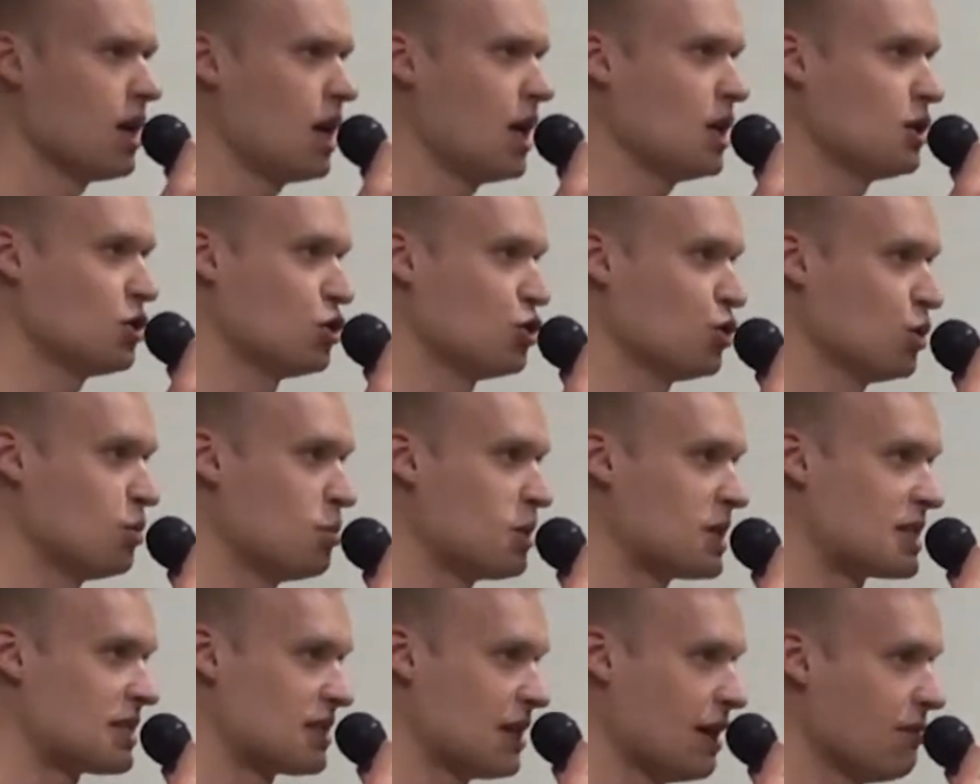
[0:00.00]
it
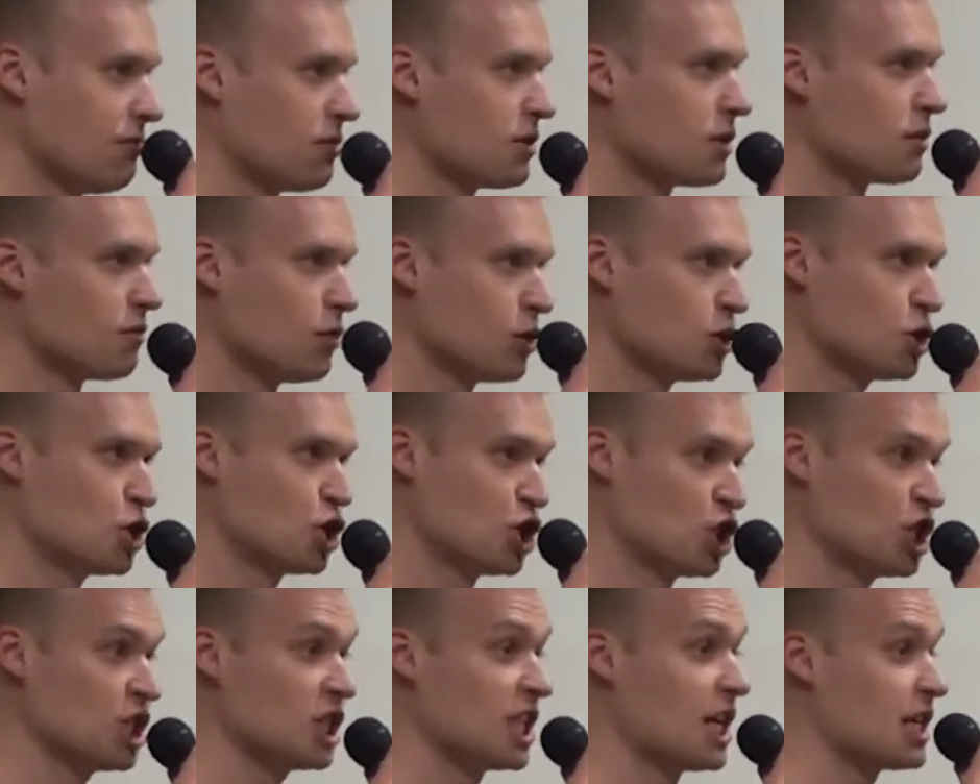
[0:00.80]
should be something what
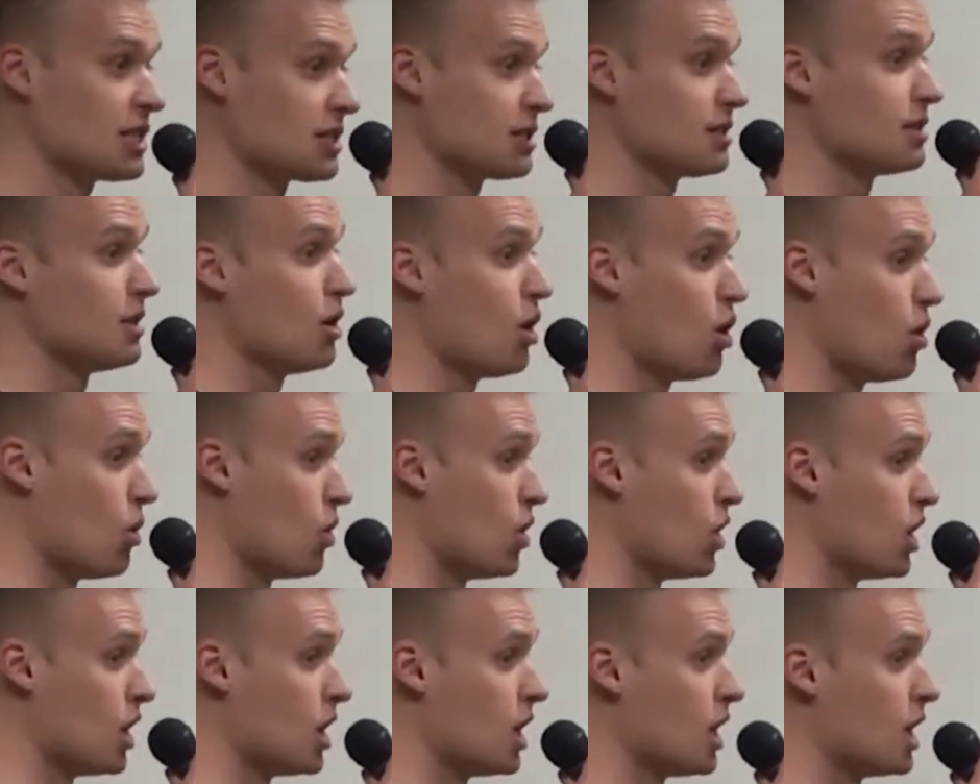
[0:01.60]
she doesn't
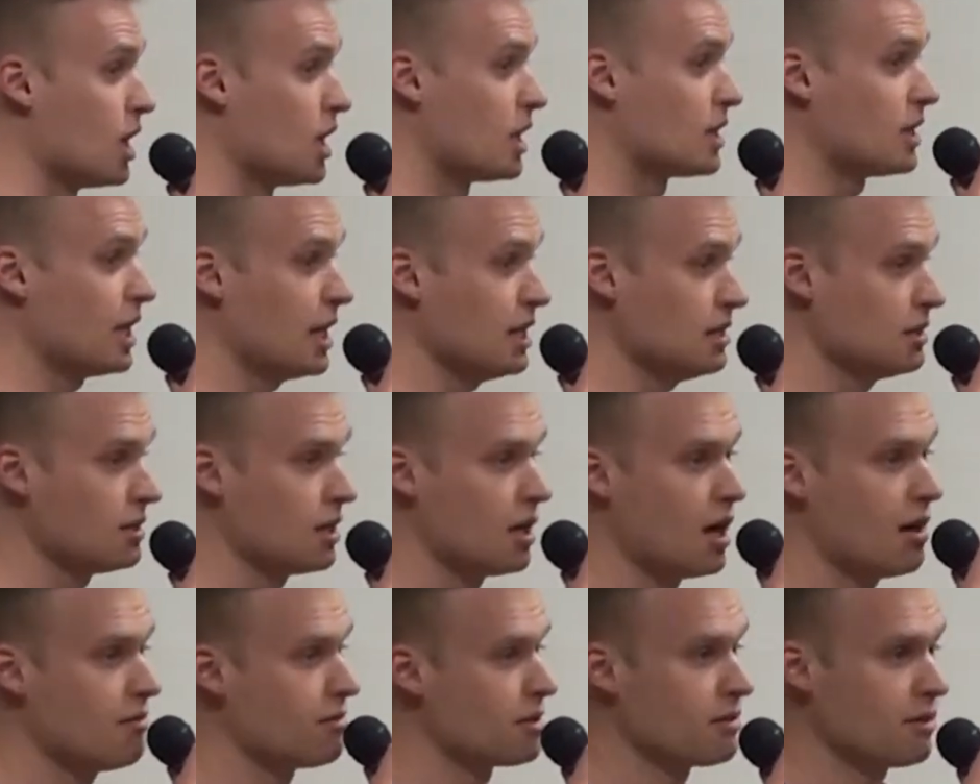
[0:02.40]
know,
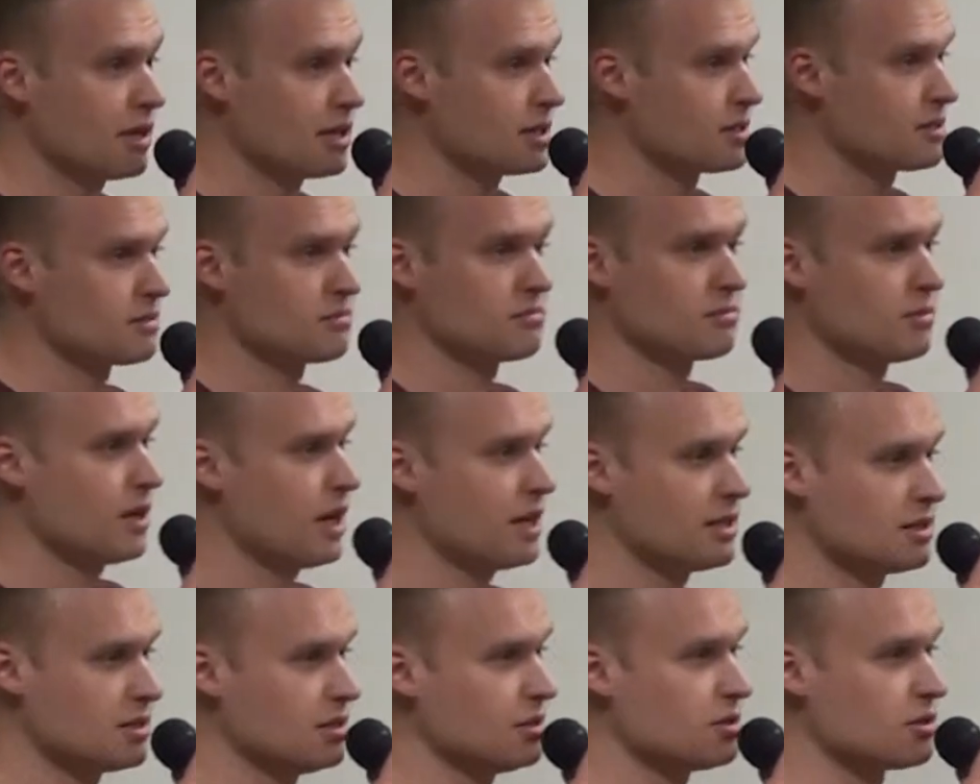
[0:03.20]
right? Otherwise,
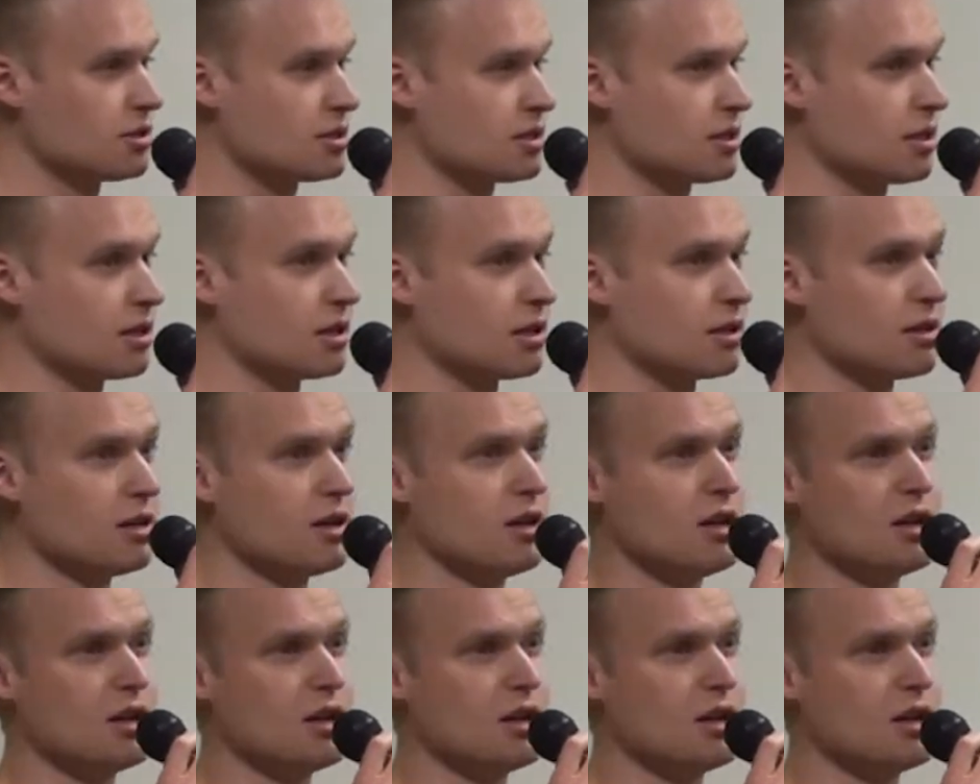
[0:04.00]
why it's interesting.